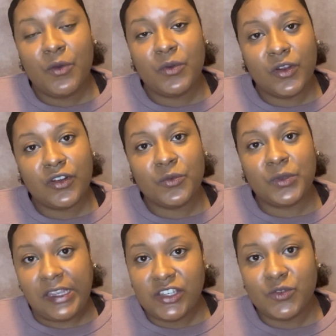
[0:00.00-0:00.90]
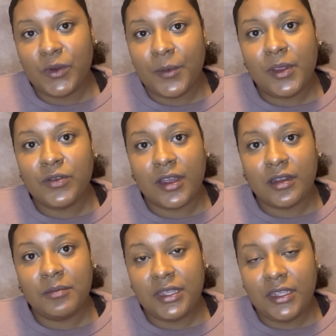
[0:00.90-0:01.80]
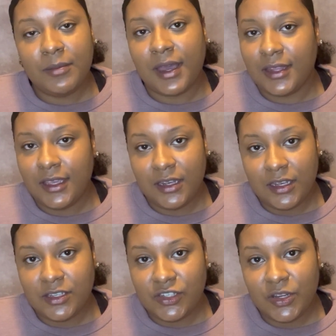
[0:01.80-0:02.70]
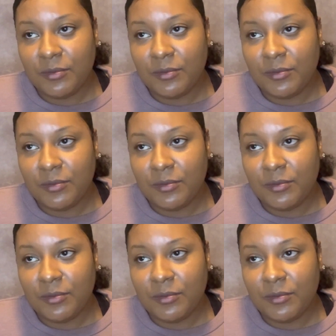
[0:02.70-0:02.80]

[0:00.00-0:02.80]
we're going to reach where we're trying to be by the end of this year.